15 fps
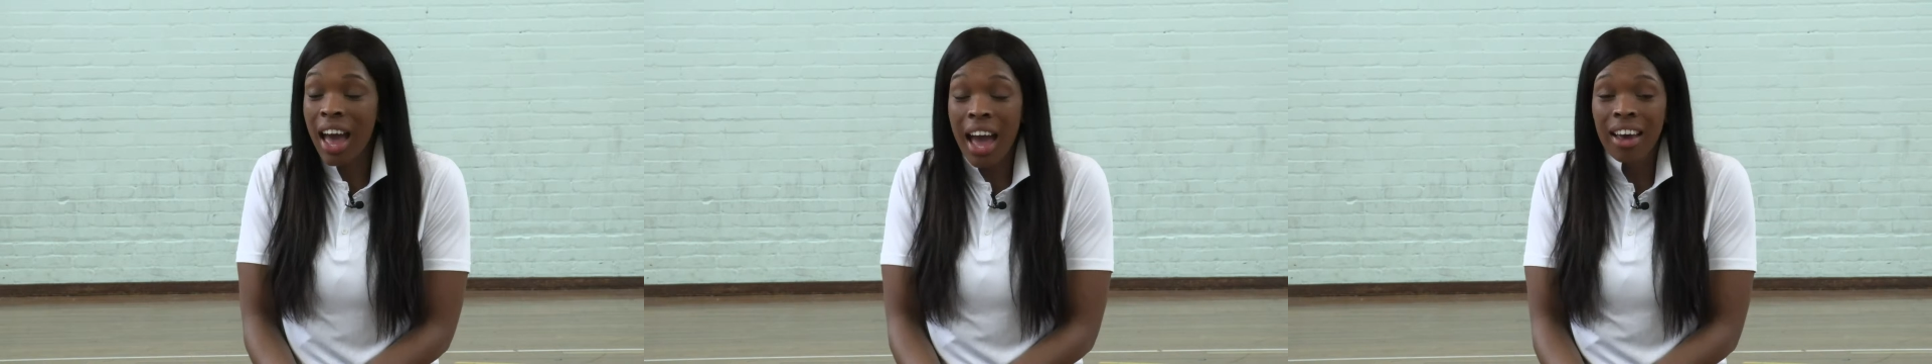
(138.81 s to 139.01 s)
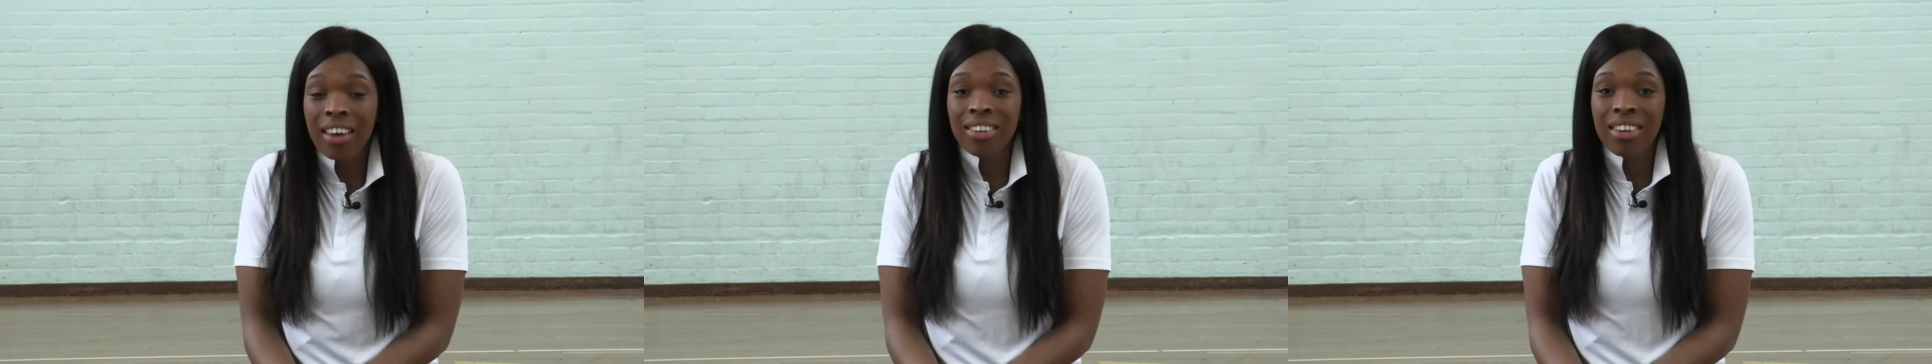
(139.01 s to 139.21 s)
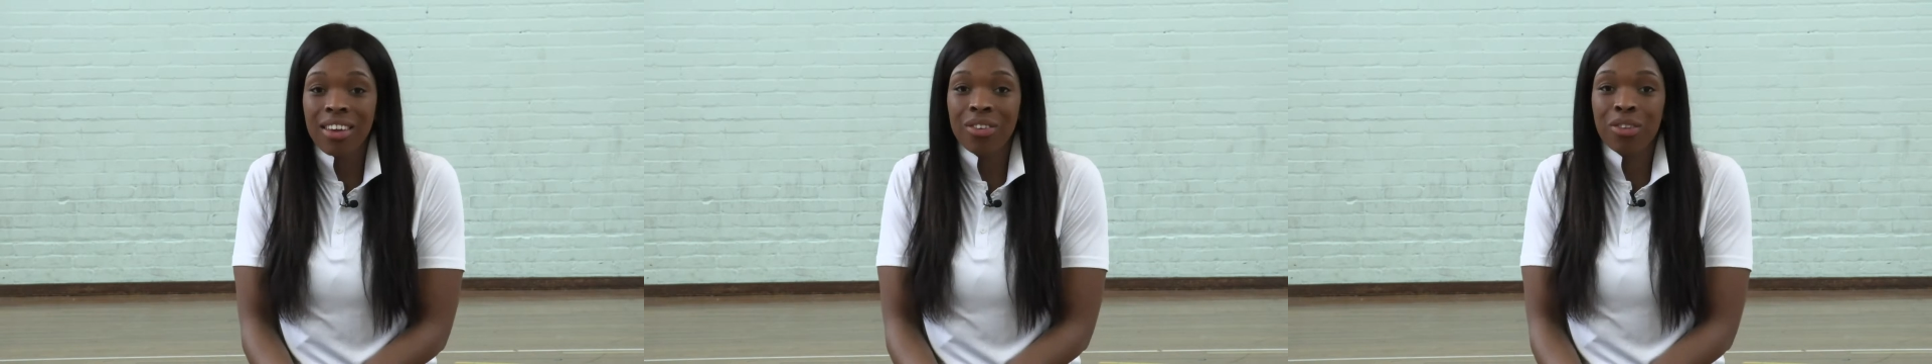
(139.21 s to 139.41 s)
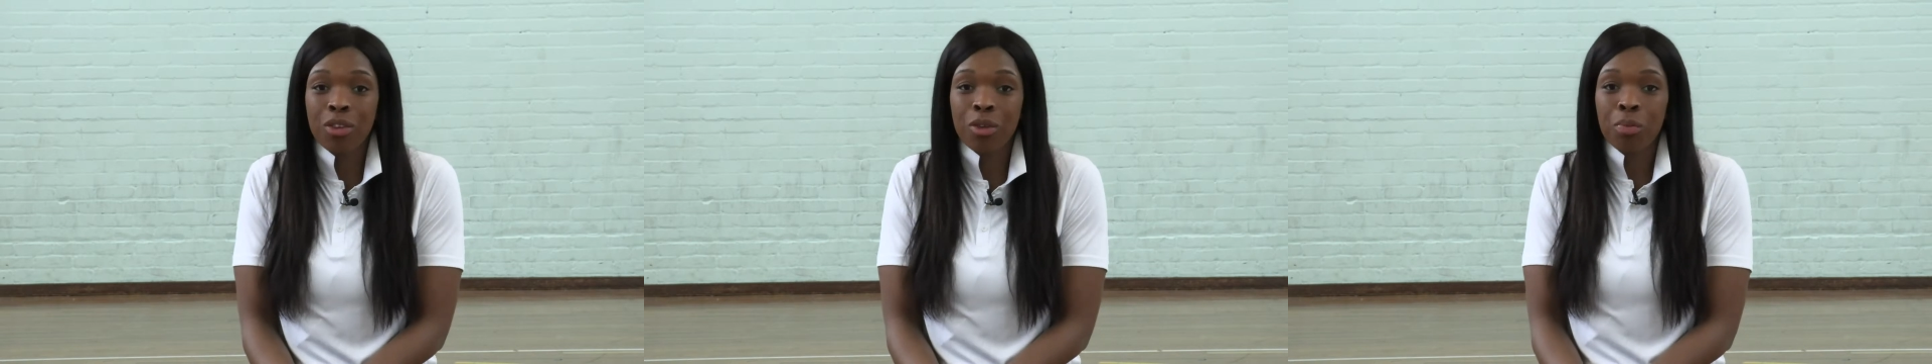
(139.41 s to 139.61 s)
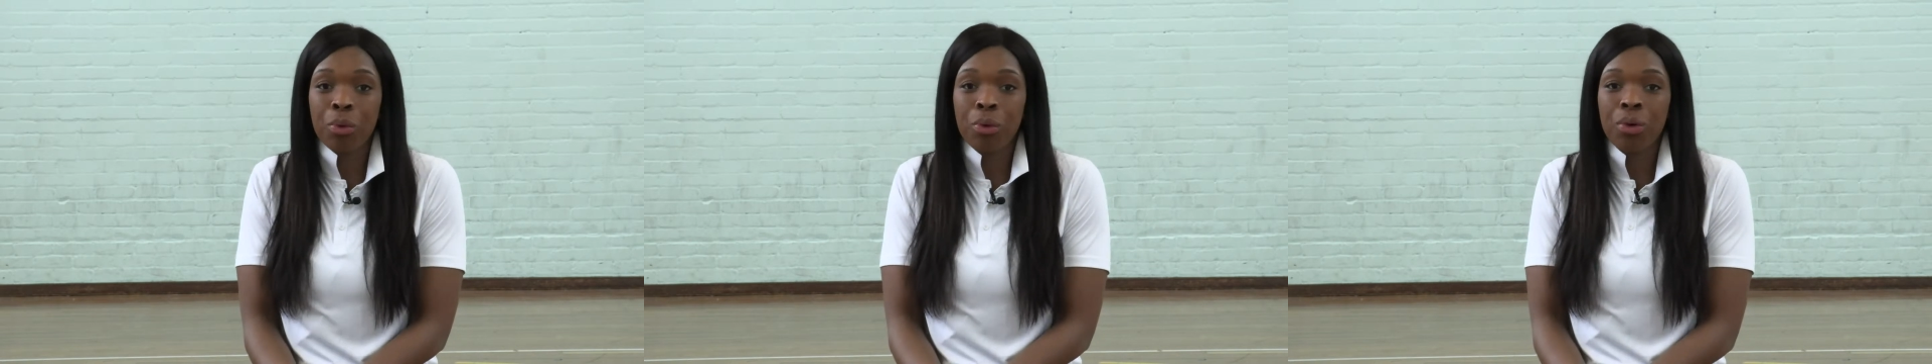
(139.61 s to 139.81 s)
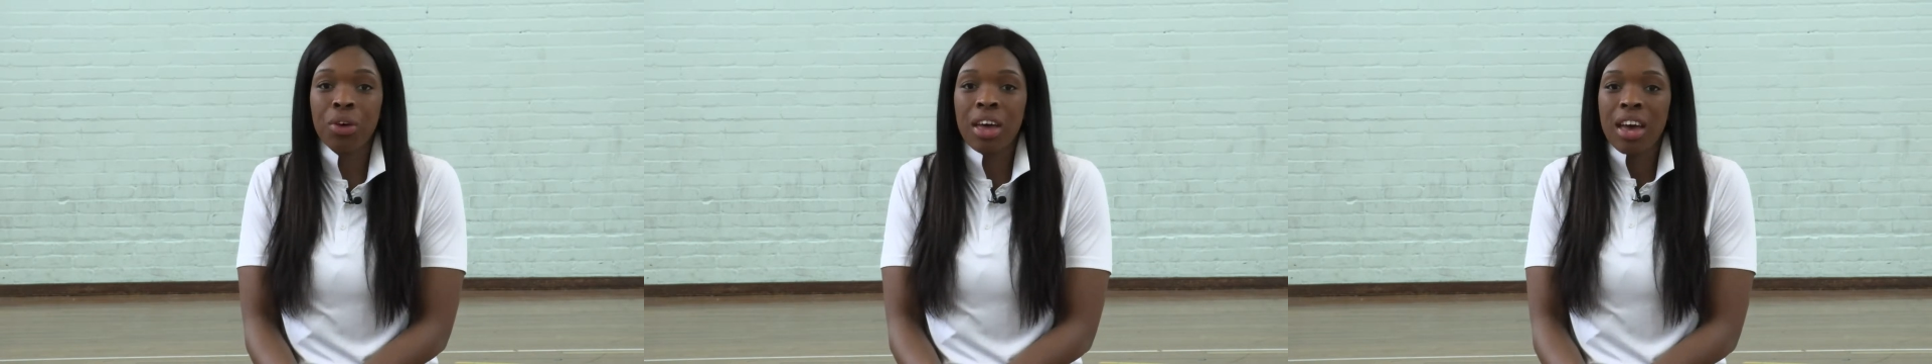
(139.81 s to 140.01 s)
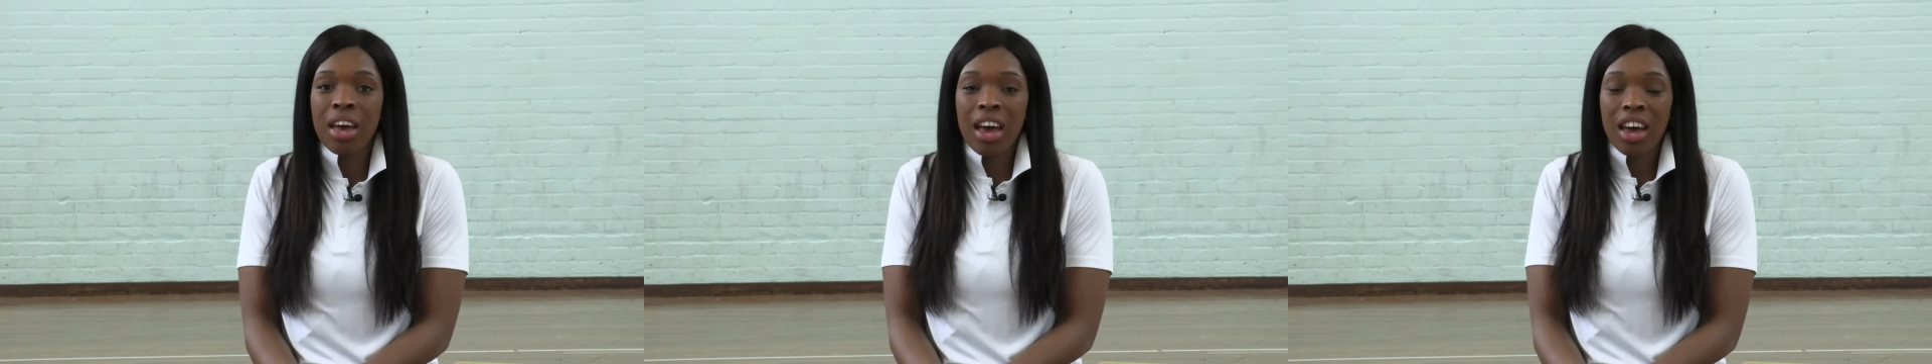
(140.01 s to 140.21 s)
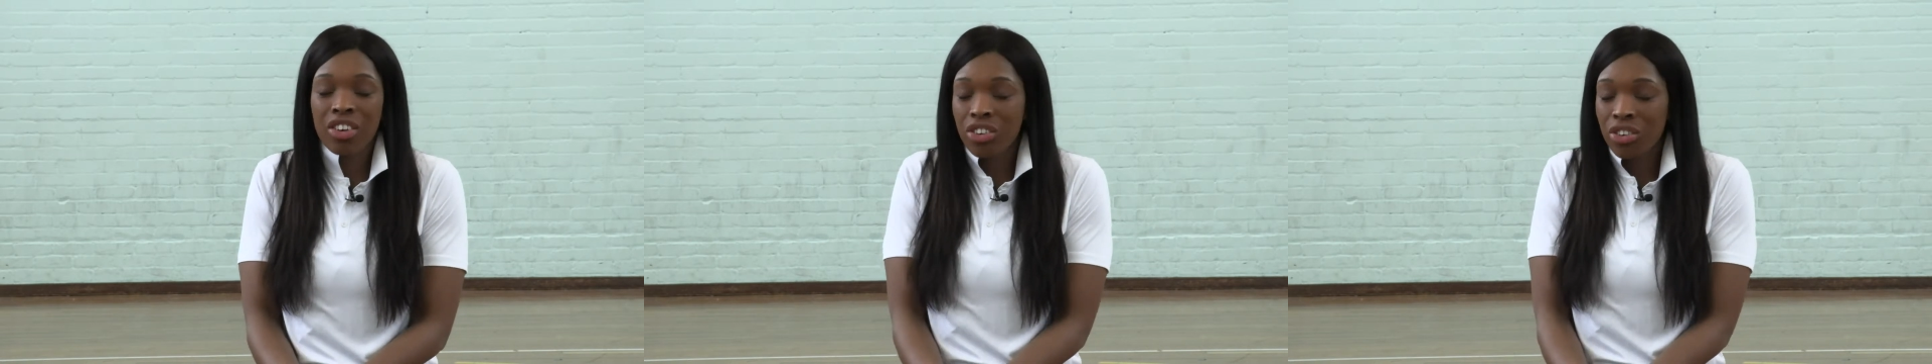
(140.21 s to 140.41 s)
access the sport
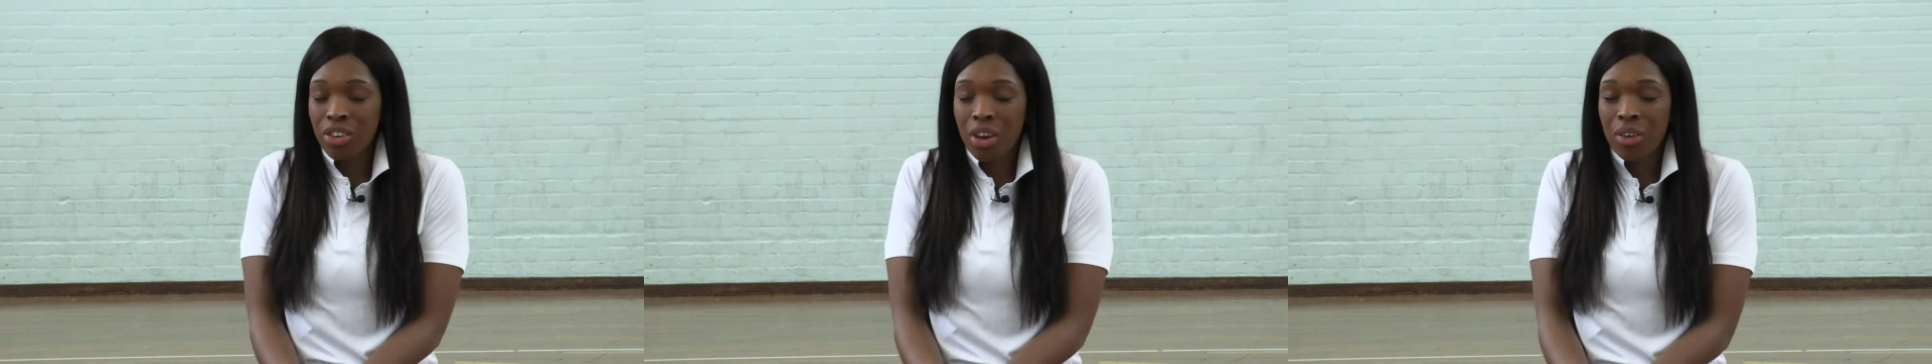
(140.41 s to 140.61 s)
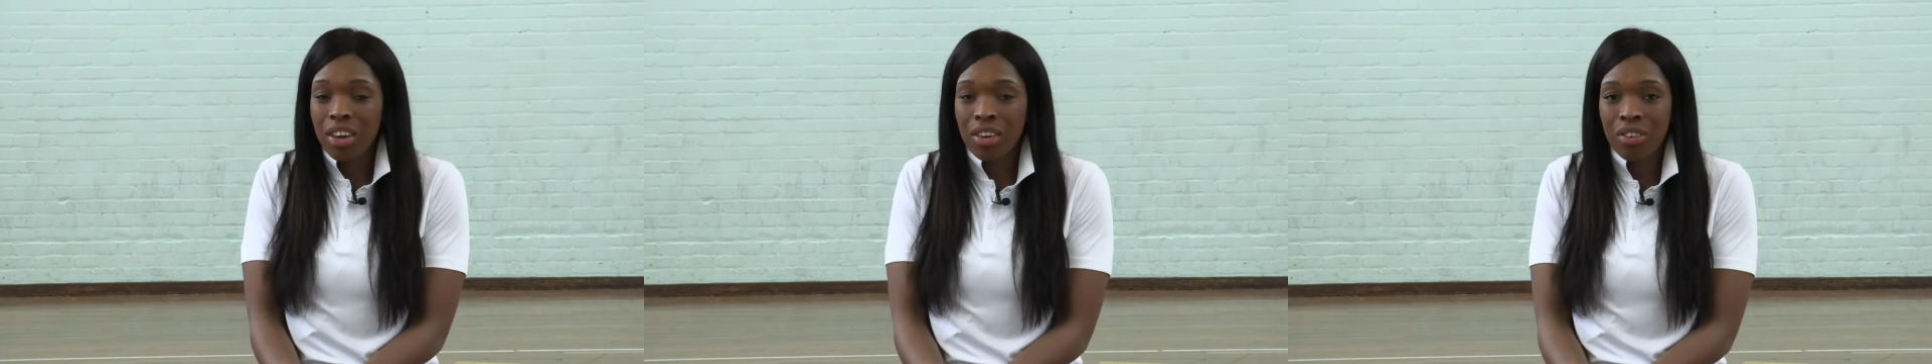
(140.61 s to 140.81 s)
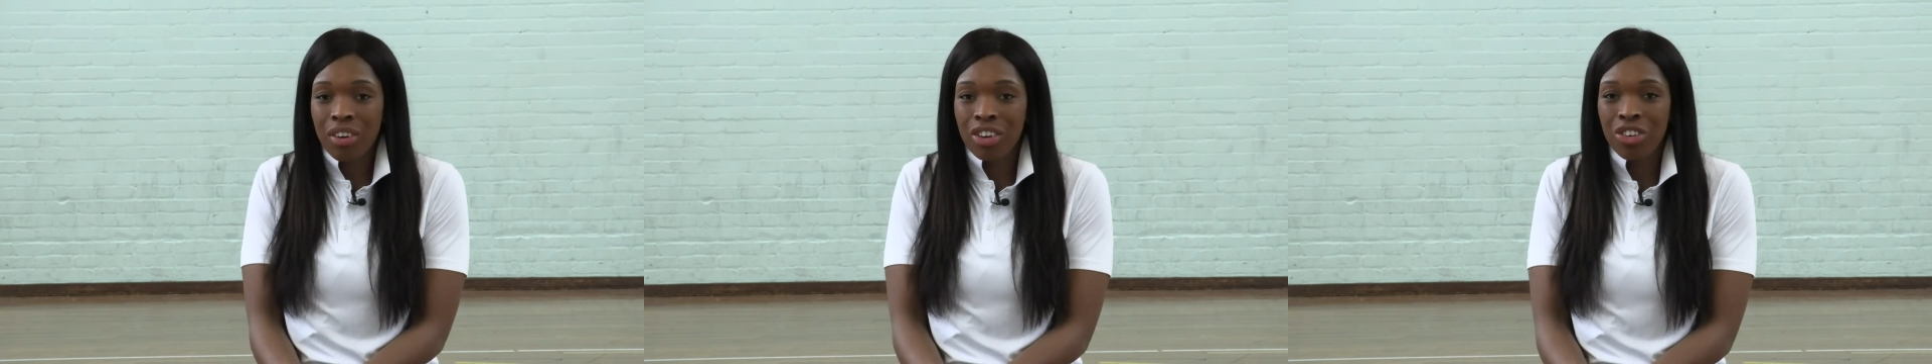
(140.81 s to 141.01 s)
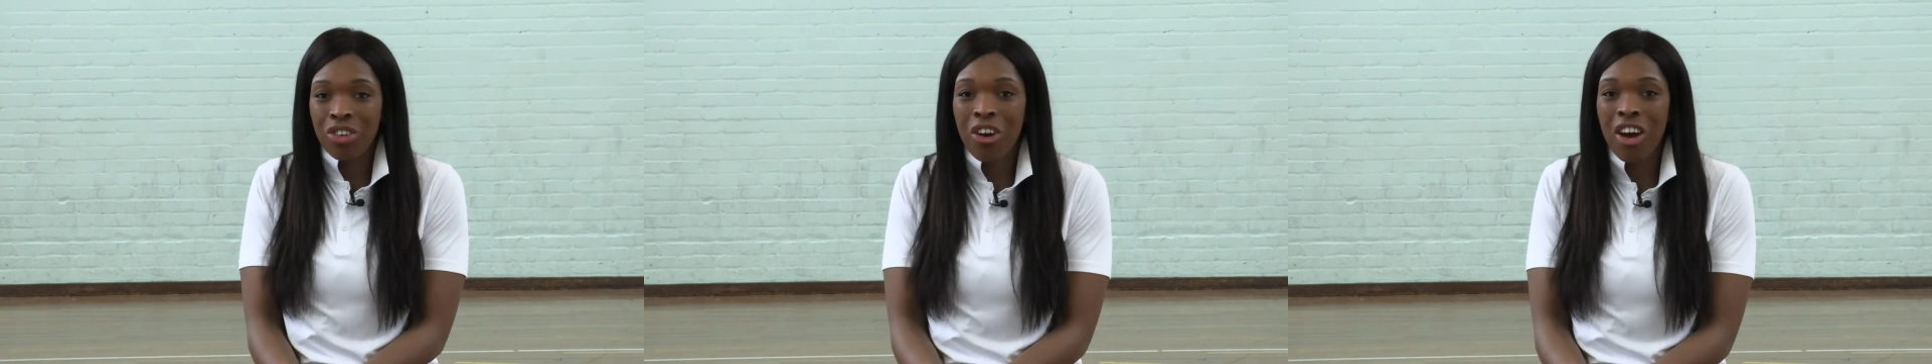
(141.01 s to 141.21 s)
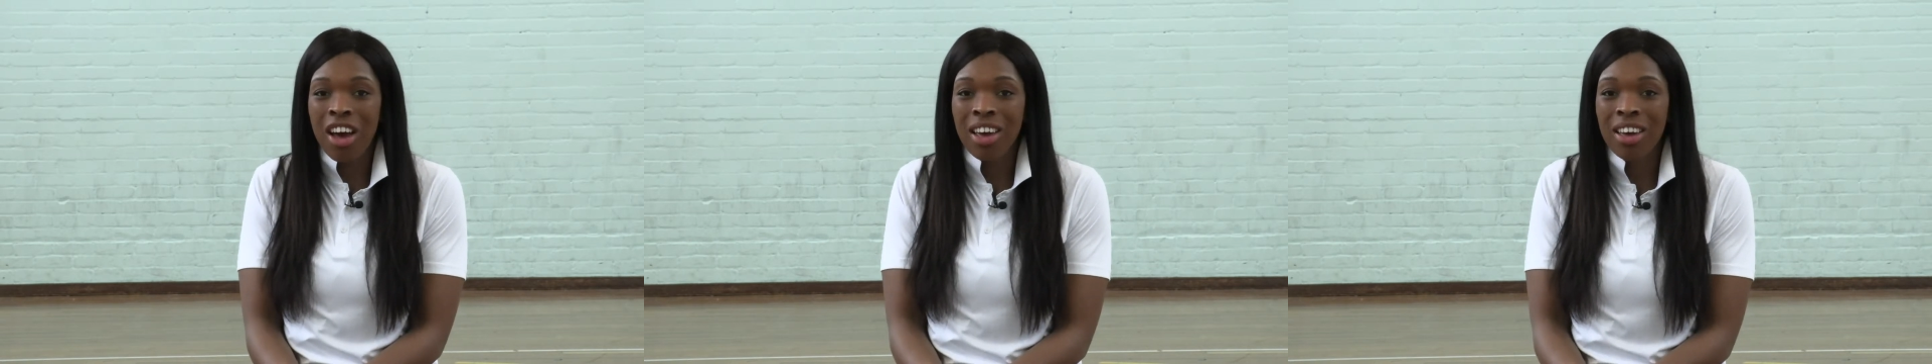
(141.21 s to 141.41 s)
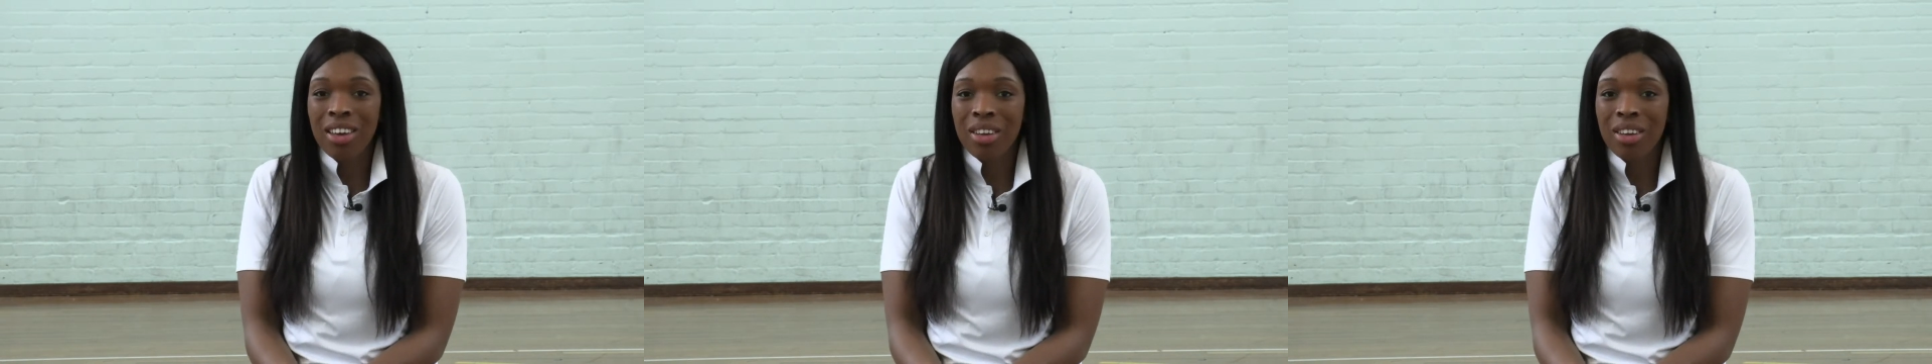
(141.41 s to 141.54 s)
and just go and give it a try